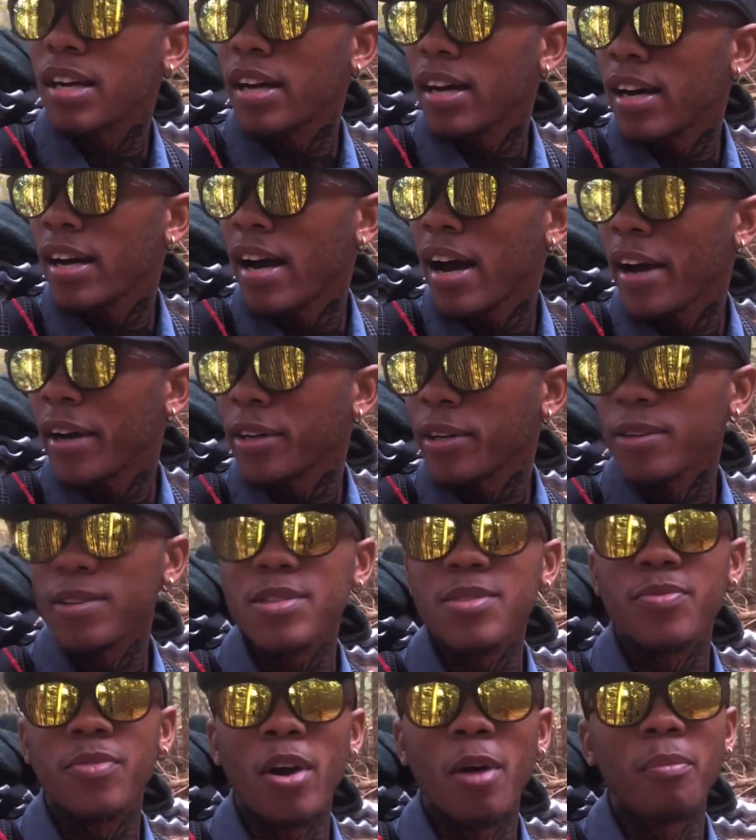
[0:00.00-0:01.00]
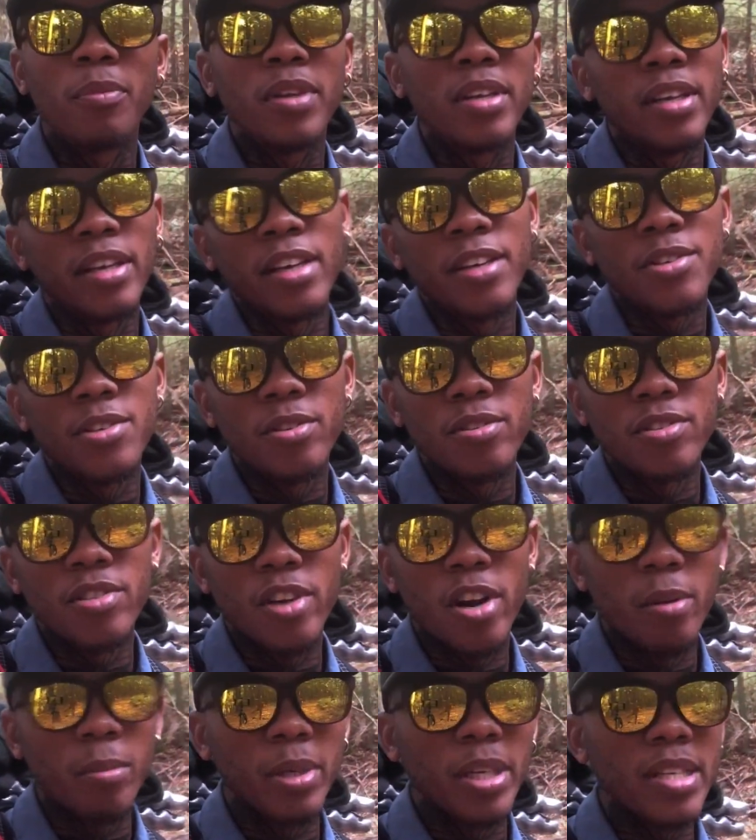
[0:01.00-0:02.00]
hikers from the eastern
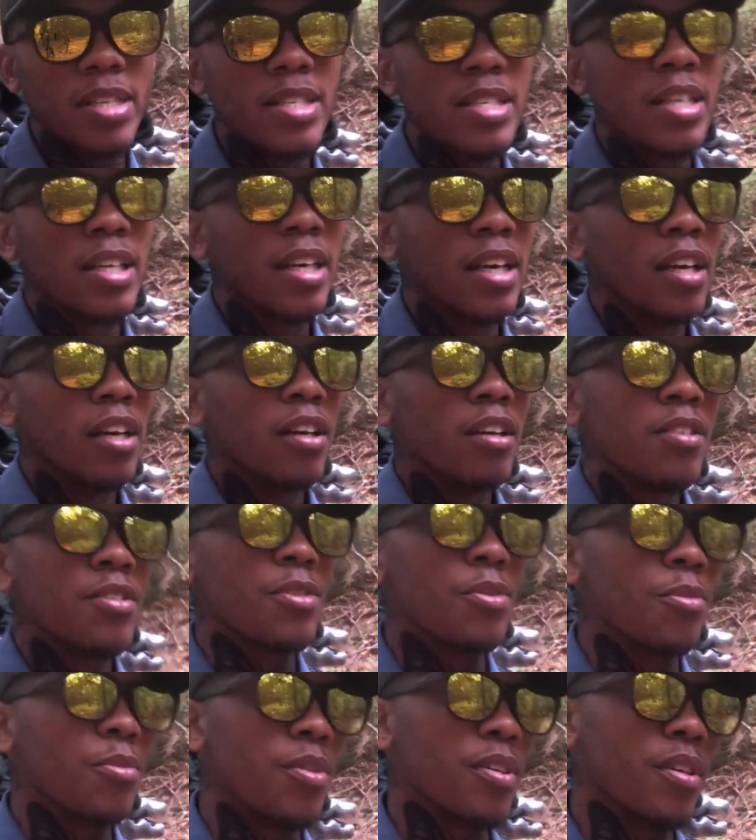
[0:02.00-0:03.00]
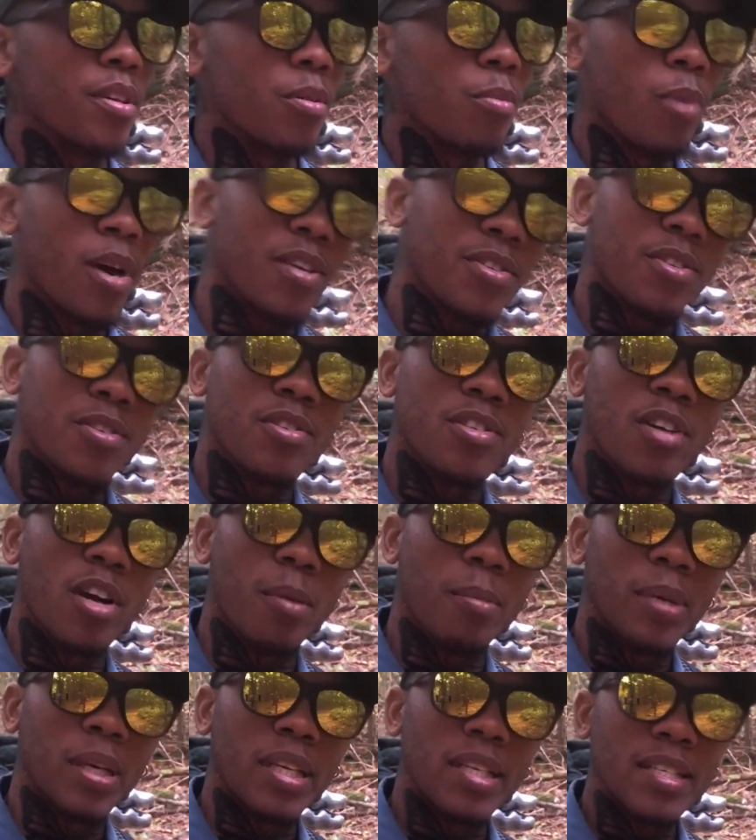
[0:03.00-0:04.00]
terminus to the western
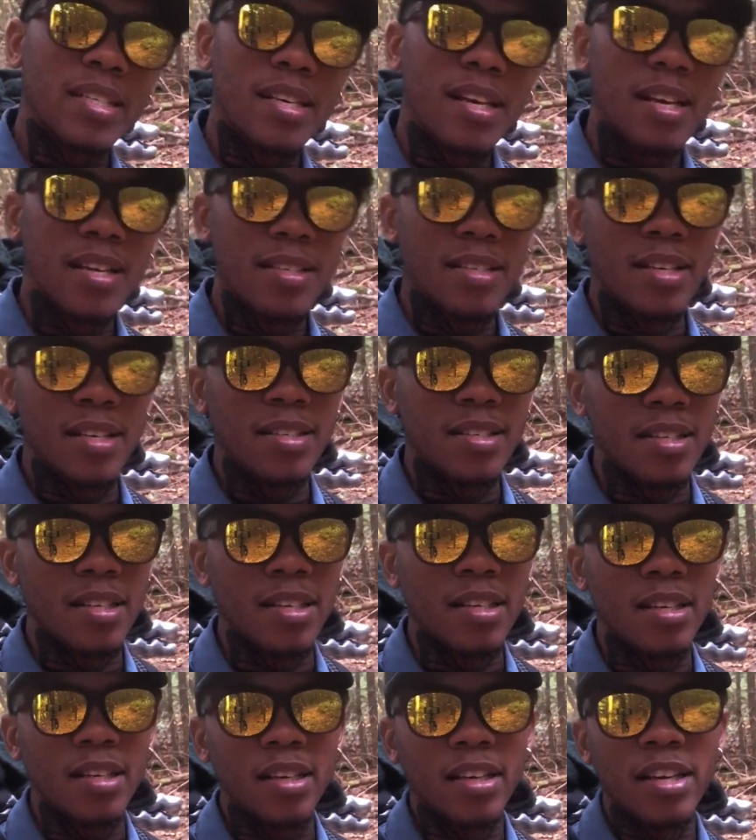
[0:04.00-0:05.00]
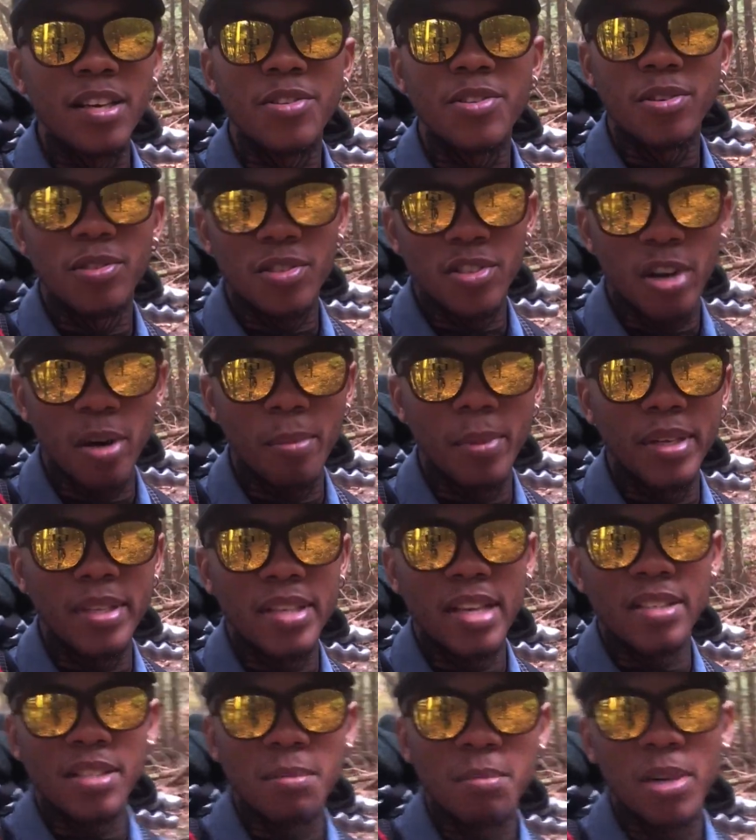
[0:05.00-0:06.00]
terminus, since the eastern terminus
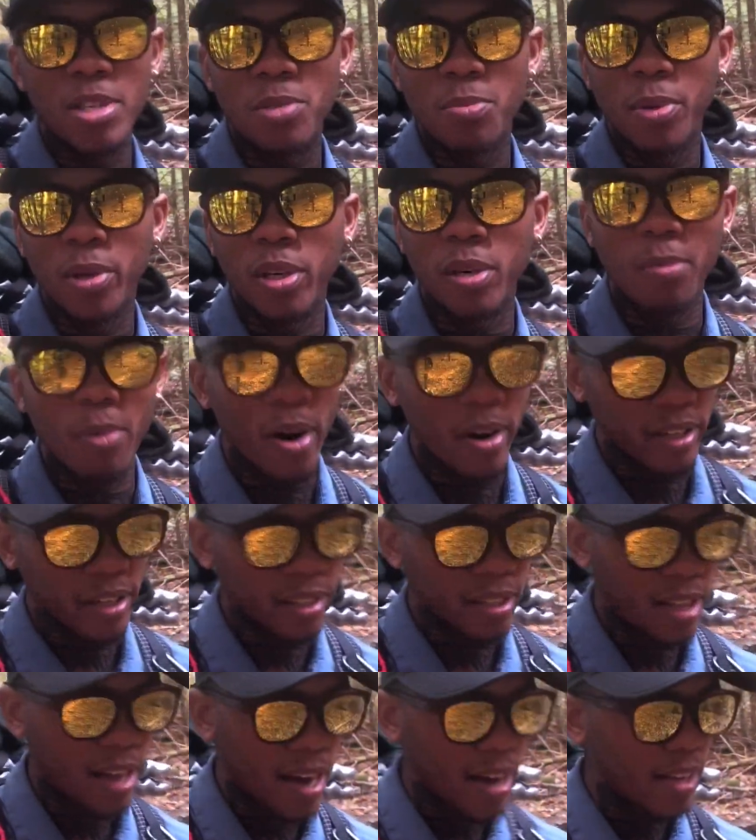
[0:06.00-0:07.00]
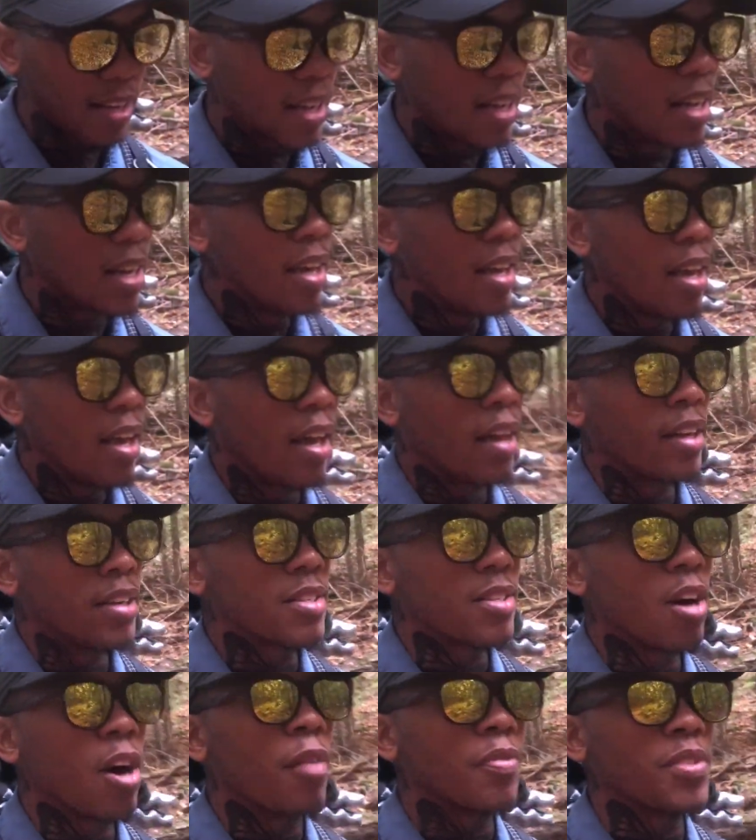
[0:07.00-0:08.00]
has a much bigger parking lot, and
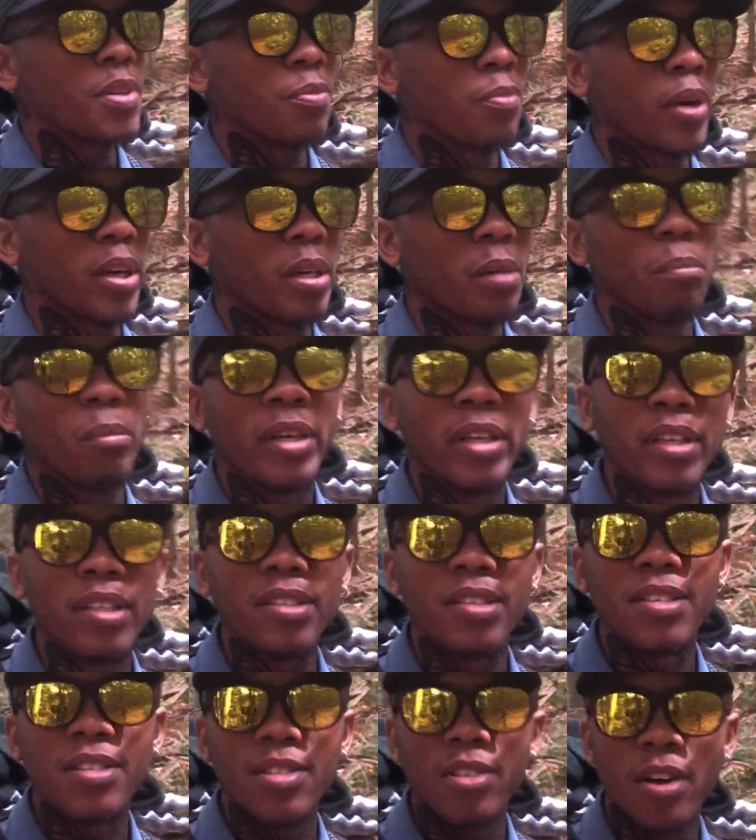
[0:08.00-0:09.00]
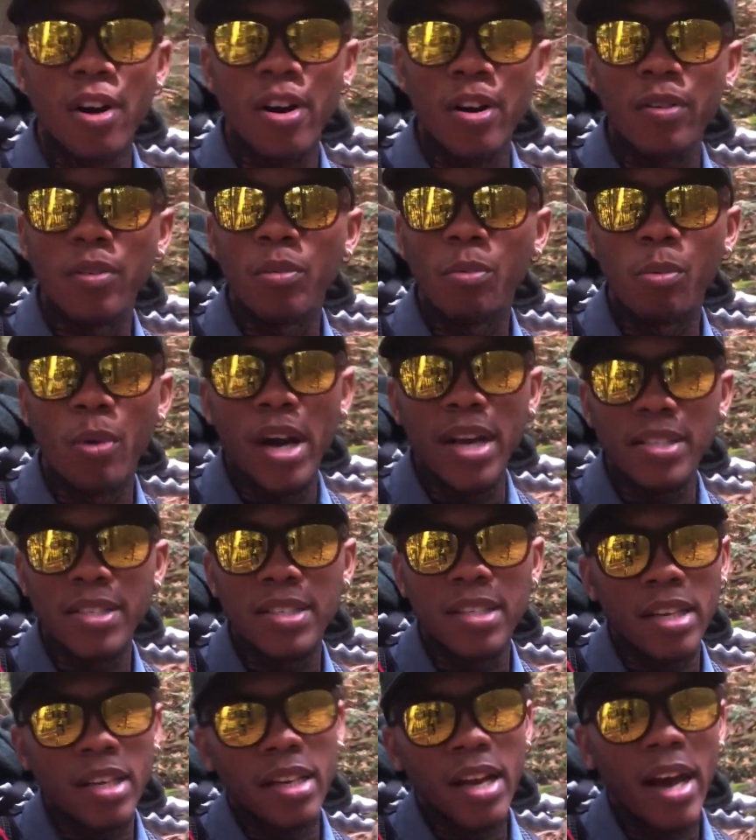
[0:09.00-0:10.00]
it's often recommended to start
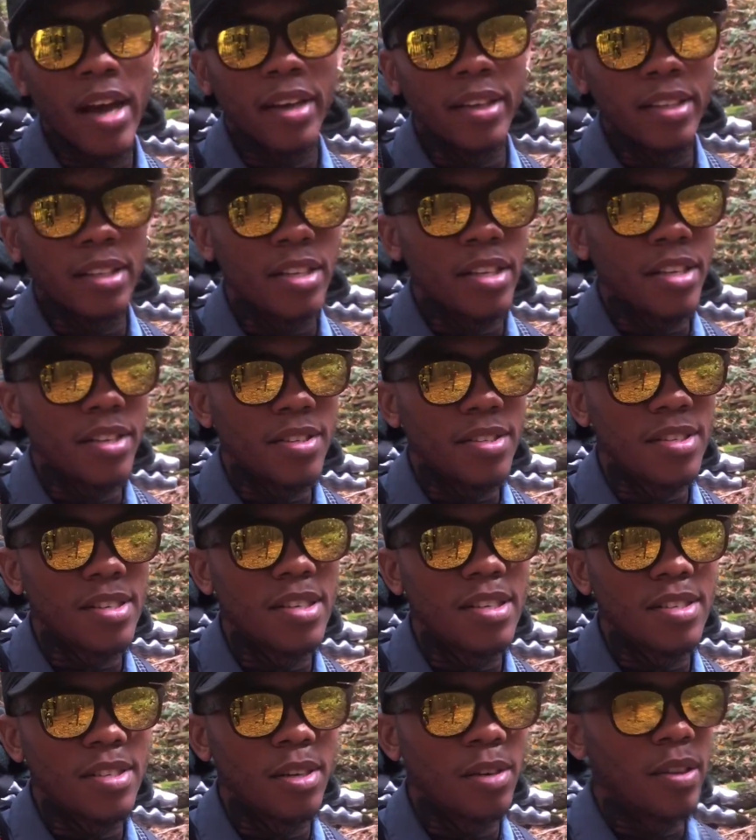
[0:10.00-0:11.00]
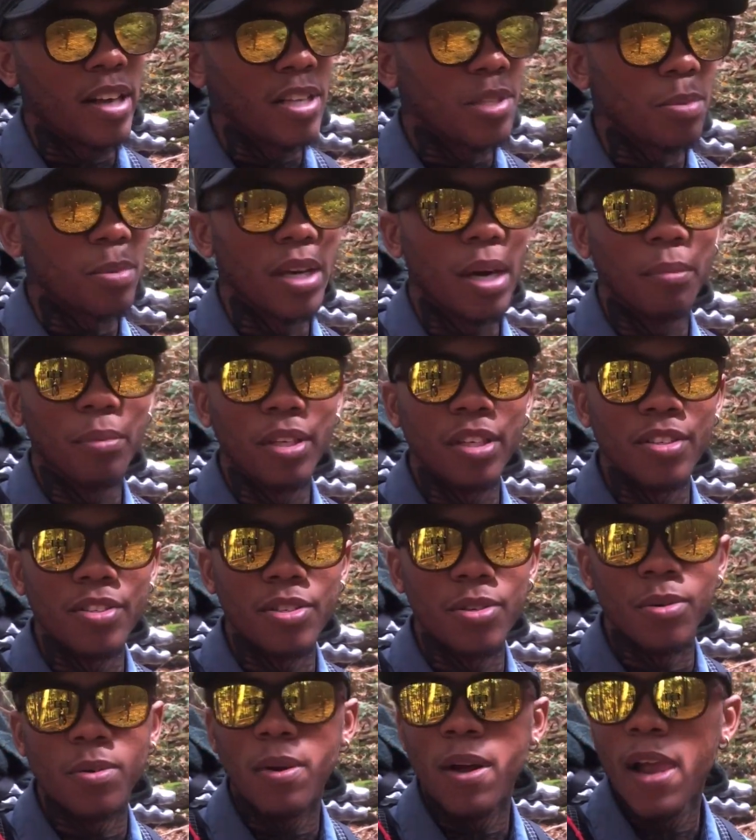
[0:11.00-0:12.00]
west and hike east. So that's what I'm gonna
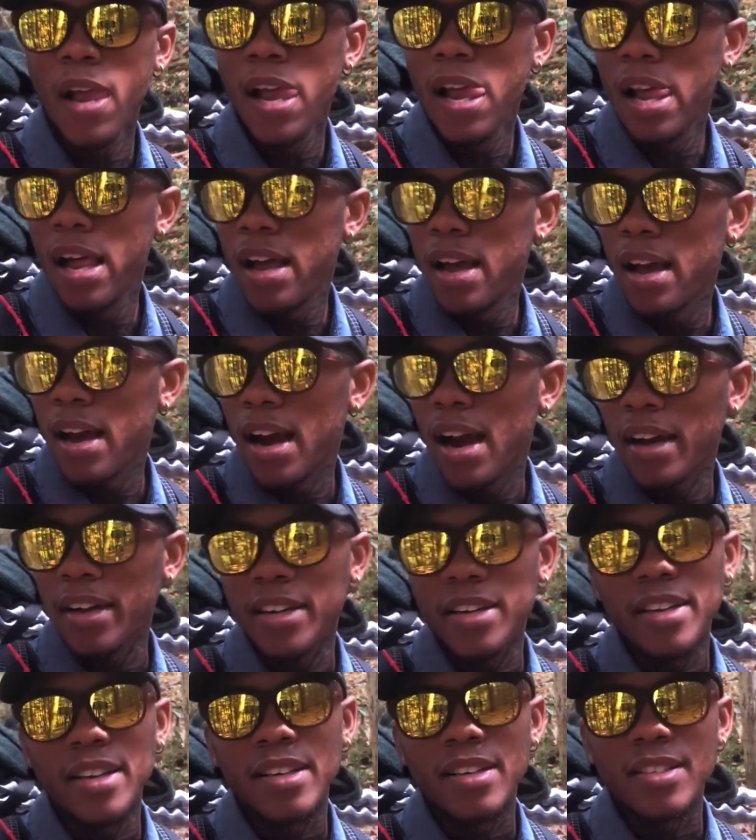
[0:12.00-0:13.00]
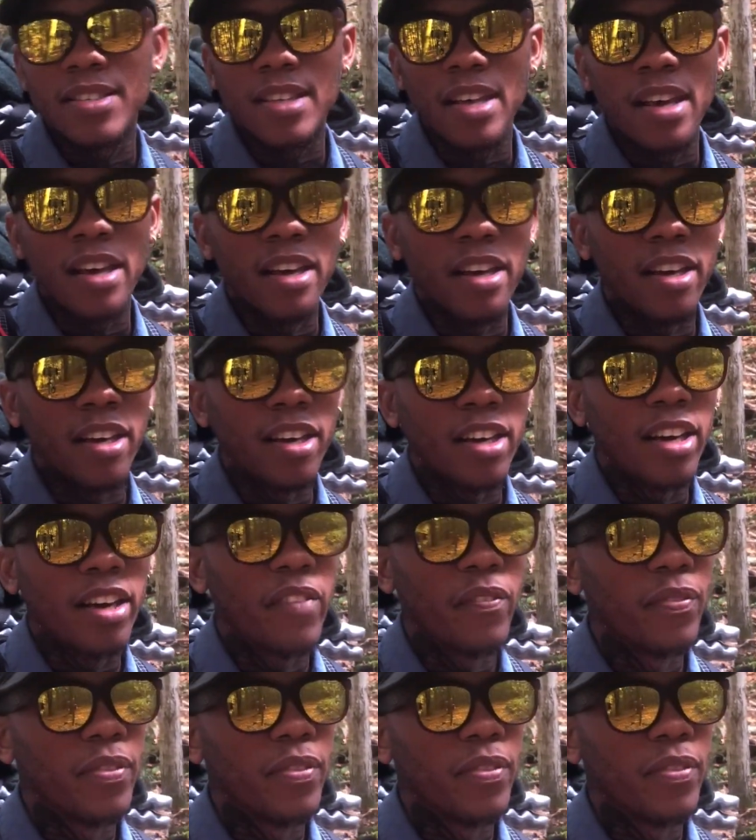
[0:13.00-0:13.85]
do. He is a